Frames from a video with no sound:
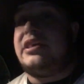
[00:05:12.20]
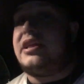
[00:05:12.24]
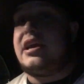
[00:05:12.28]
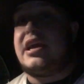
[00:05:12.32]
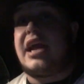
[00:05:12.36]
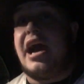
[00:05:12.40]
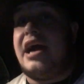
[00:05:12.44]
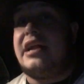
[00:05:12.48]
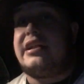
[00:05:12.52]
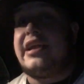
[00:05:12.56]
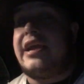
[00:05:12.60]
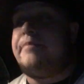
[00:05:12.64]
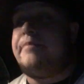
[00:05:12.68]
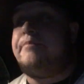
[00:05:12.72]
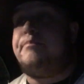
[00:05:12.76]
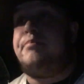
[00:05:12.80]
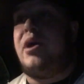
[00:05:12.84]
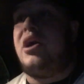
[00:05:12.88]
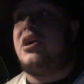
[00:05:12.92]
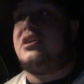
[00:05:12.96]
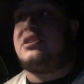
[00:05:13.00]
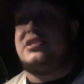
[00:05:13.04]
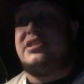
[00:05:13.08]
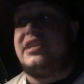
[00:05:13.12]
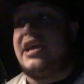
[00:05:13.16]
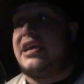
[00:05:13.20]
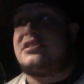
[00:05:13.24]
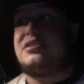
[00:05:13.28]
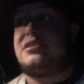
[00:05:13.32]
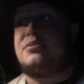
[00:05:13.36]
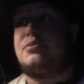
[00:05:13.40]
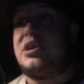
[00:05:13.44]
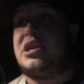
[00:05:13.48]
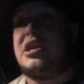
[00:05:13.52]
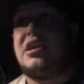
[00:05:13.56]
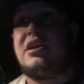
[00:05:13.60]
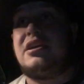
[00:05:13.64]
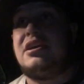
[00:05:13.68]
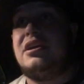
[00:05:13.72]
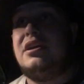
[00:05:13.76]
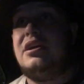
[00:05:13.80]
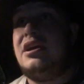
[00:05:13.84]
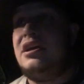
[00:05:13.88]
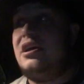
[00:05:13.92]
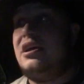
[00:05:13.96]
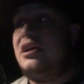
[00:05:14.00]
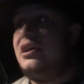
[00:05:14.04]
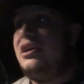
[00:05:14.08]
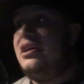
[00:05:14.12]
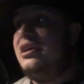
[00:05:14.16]
the goddamn Bucks next week.
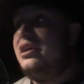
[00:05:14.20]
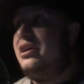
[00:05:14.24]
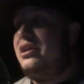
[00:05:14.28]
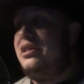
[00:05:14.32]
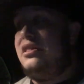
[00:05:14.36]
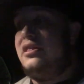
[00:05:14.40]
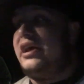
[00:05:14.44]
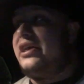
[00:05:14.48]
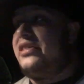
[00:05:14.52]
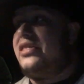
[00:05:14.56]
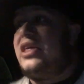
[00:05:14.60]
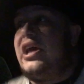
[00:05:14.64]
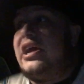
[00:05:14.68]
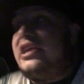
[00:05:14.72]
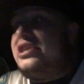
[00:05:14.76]
Like, they